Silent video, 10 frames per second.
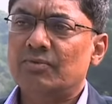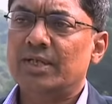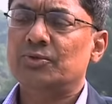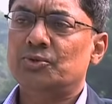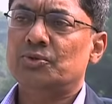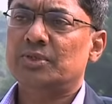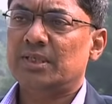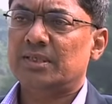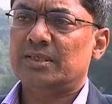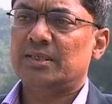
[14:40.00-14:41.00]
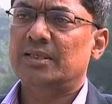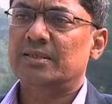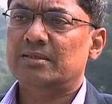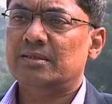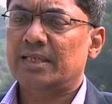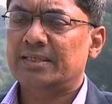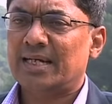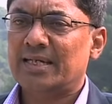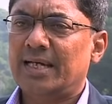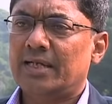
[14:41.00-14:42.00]
of radio sources is
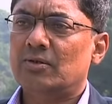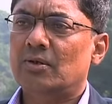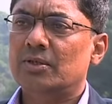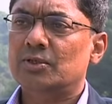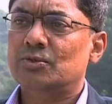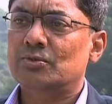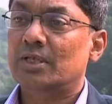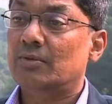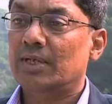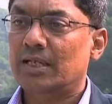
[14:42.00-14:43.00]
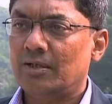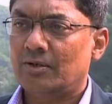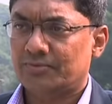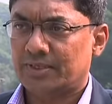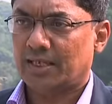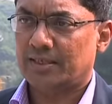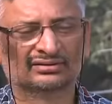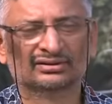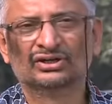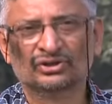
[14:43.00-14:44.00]
exactly analogous to the twinkling of stars.